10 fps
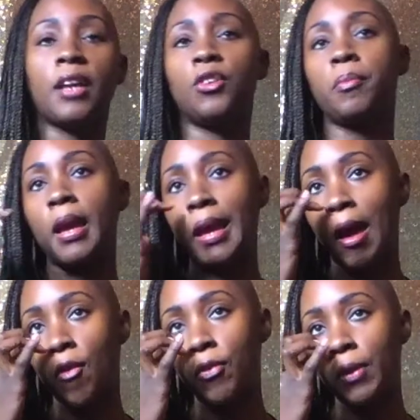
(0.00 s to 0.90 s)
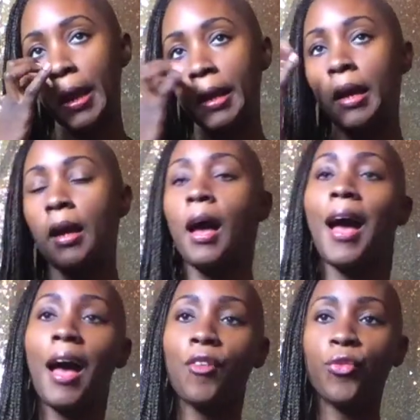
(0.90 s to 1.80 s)
you may have like
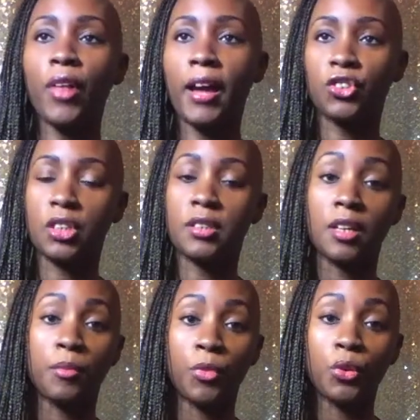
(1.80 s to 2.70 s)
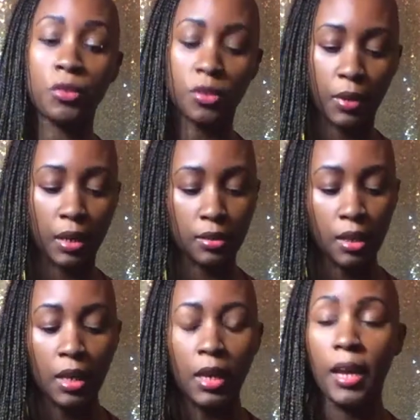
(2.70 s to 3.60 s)
hot flashes and mood swings.
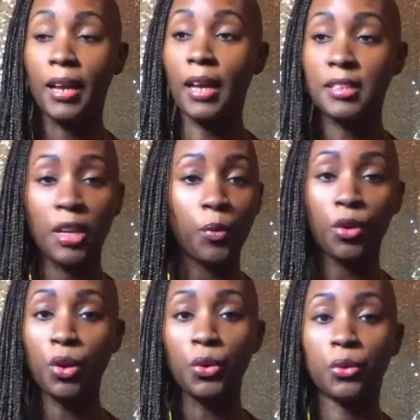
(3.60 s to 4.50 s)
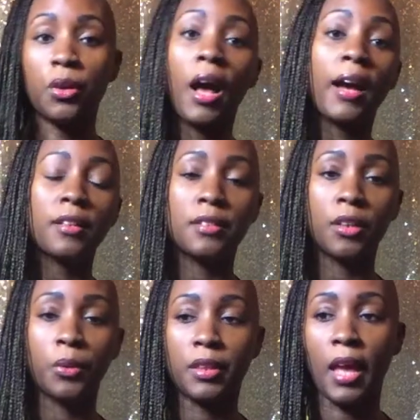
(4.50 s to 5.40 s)
And I said, well, cool, I could deal
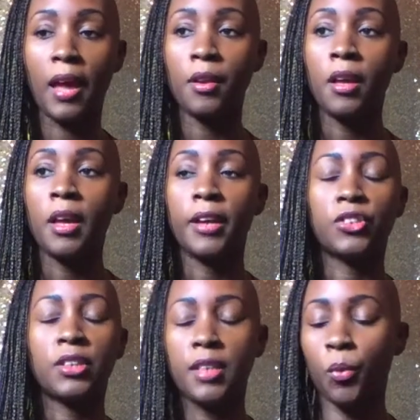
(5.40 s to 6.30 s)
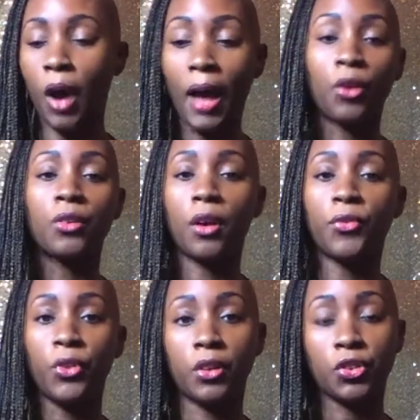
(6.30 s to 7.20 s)
with that. And she said, well, I don't know if
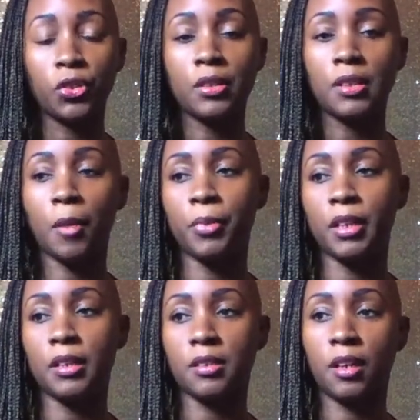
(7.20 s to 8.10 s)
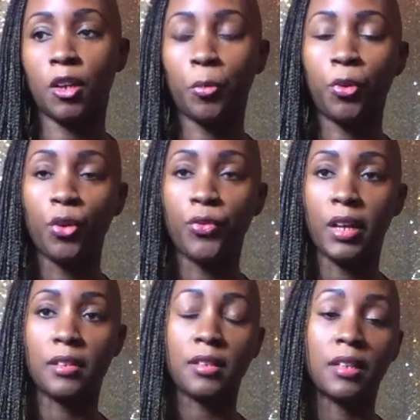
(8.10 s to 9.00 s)
your insurance company is going to approve it.
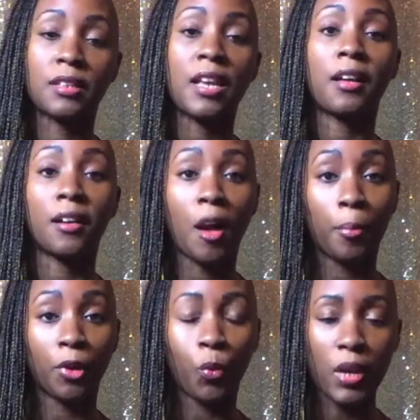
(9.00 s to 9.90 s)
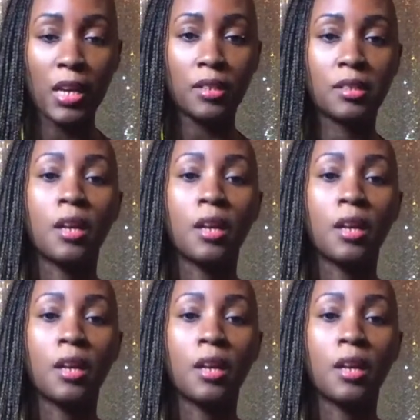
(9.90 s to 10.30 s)
It's going to take a couple of weeks